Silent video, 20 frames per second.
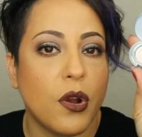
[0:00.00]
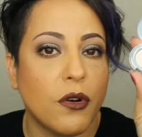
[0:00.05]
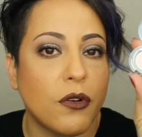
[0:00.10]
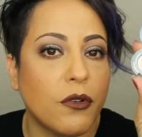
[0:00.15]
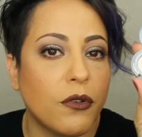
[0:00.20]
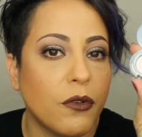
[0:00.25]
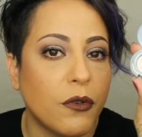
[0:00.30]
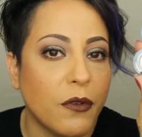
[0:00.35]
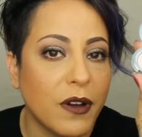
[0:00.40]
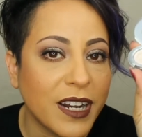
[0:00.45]

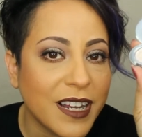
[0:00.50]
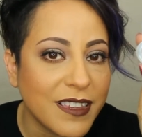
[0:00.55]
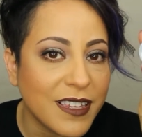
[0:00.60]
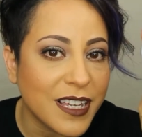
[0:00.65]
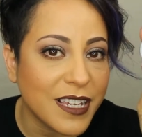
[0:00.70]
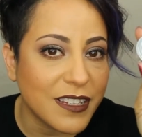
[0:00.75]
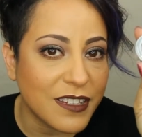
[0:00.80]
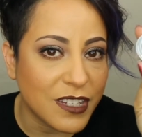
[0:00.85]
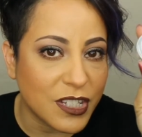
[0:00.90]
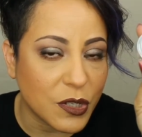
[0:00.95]
one of
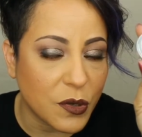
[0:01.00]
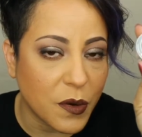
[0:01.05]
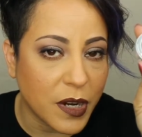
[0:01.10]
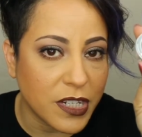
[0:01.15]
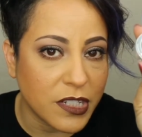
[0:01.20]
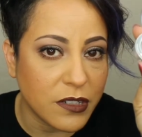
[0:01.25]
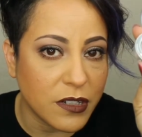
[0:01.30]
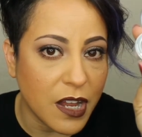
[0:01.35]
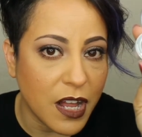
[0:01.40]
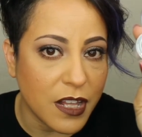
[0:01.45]
these is
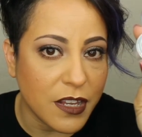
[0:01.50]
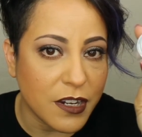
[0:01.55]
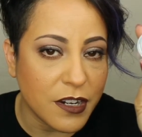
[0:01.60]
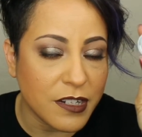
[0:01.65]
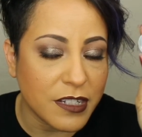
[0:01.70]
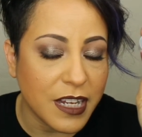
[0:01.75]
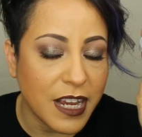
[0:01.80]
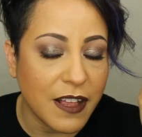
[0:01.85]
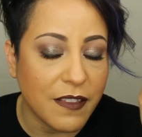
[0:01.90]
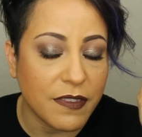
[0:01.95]

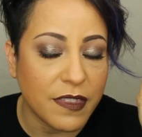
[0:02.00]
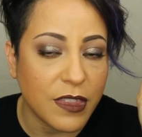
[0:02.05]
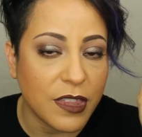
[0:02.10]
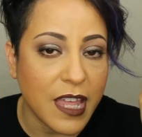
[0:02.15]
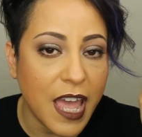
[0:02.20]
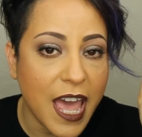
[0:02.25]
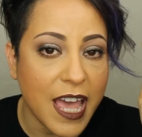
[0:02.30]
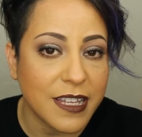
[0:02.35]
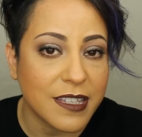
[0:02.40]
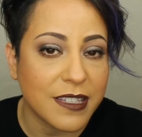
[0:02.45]
$22 and
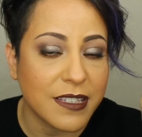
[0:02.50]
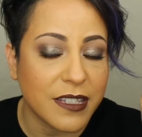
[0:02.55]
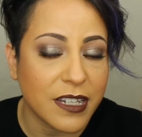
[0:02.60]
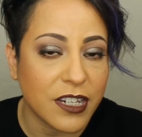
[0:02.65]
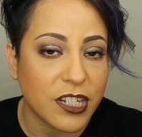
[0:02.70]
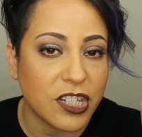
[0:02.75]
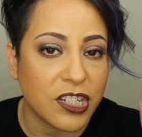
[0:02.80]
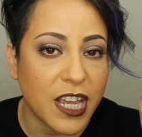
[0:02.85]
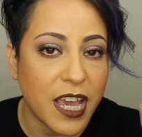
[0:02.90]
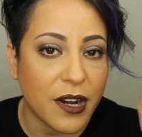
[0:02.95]
that
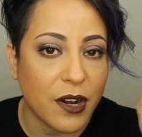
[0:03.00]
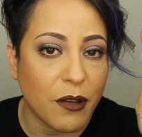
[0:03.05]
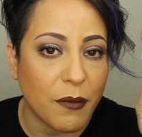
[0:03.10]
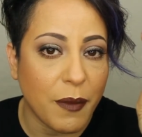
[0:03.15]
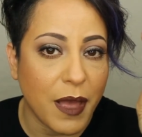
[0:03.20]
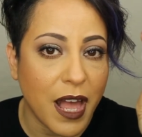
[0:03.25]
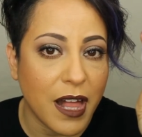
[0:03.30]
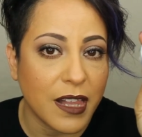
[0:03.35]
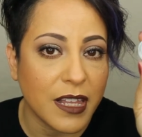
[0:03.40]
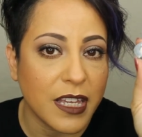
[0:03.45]
6 shadow
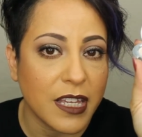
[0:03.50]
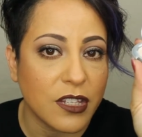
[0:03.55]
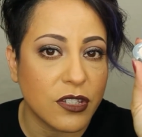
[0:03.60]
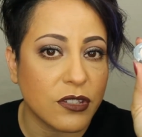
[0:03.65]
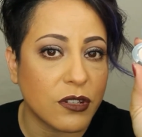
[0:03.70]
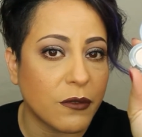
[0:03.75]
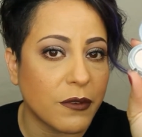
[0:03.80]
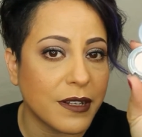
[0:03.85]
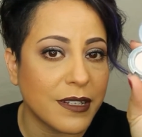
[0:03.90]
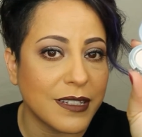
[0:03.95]
palette
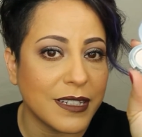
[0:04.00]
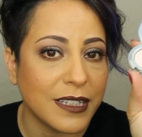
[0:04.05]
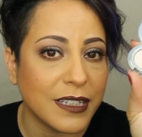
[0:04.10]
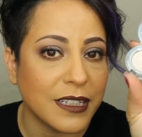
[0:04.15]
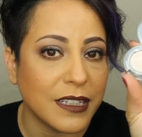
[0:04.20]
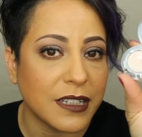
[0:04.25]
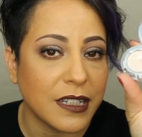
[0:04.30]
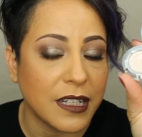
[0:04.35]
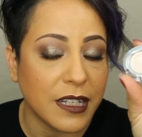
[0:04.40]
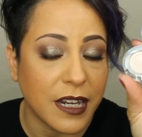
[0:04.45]
is
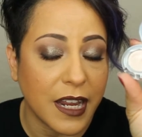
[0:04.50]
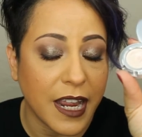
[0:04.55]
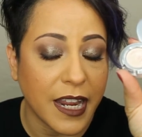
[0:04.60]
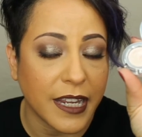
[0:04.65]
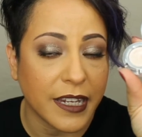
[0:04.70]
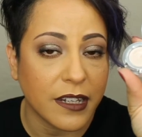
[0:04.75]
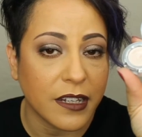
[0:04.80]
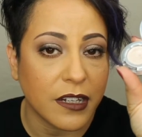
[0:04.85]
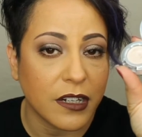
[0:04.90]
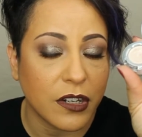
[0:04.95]

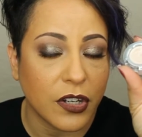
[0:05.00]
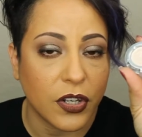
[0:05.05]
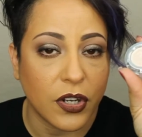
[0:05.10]
$29.